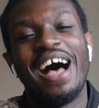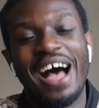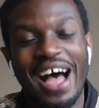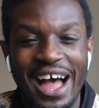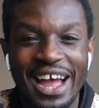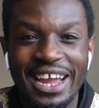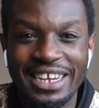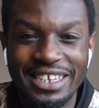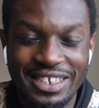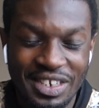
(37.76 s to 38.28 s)

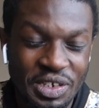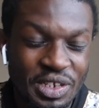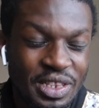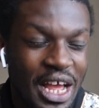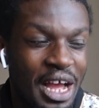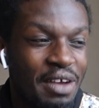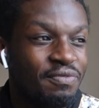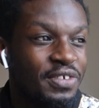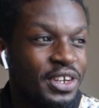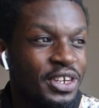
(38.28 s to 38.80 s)
I did
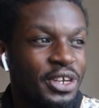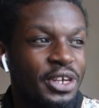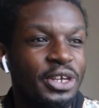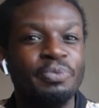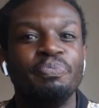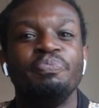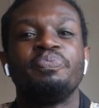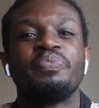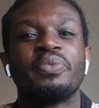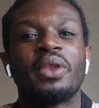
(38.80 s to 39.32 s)
that
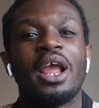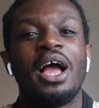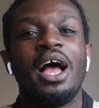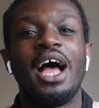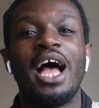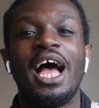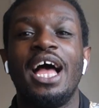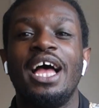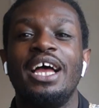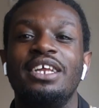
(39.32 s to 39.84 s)
video.
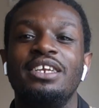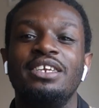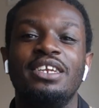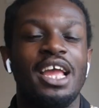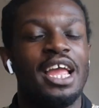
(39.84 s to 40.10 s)
And